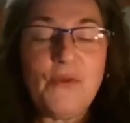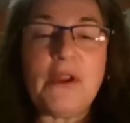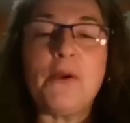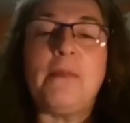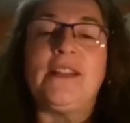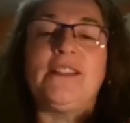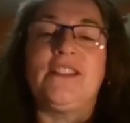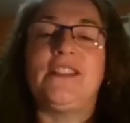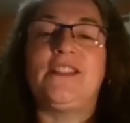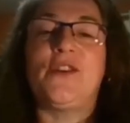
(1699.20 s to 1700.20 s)
no
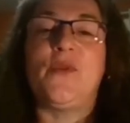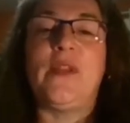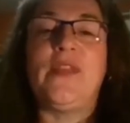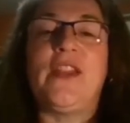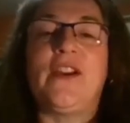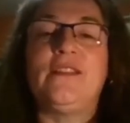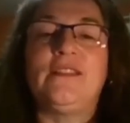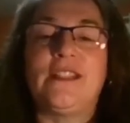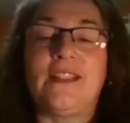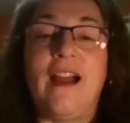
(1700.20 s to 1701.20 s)
earbuds, just go in
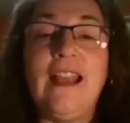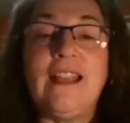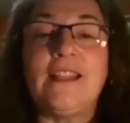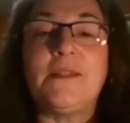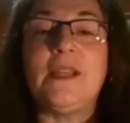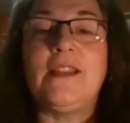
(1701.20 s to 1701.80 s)
there silent